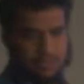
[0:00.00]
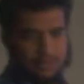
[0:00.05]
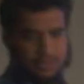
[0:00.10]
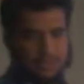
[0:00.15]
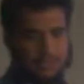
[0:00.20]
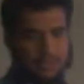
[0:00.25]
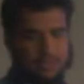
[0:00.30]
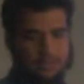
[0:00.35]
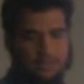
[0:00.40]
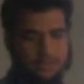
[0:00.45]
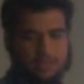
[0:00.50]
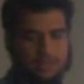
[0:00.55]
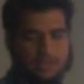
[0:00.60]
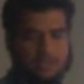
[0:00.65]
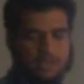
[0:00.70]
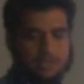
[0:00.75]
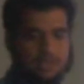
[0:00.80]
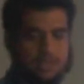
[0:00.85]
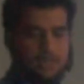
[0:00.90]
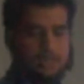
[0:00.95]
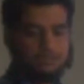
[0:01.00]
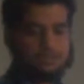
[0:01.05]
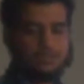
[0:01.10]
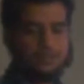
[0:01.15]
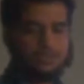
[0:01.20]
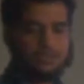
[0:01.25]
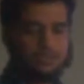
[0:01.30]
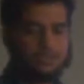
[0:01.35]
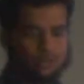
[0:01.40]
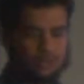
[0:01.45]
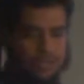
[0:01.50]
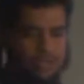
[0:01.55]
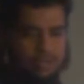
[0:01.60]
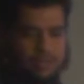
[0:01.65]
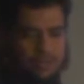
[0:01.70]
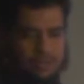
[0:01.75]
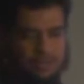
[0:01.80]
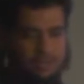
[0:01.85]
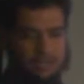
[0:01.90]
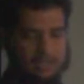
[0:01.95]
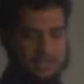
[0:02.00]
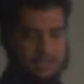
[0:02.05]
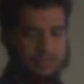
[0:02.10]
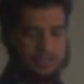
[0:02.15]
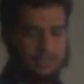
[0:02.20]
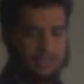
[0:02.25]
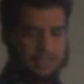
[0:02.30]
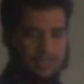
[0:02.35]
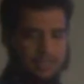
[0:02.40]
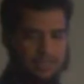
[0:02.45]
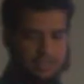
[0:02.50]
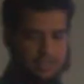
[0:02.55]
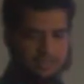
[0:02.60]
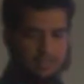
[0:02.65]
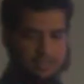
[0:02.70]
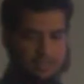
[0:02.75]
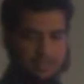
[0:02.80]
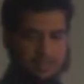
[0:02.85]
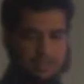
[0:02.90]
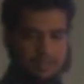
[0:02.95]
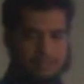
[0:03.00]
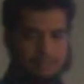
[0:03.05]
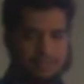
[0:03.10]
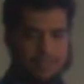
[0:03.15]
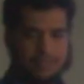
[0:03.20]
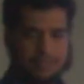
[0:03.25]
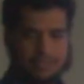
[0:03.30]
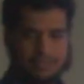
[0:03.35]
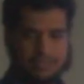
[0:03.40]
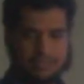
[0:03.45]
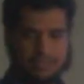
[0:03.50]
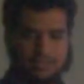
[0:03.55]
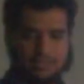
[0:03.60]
Then bound together in a very thin mat.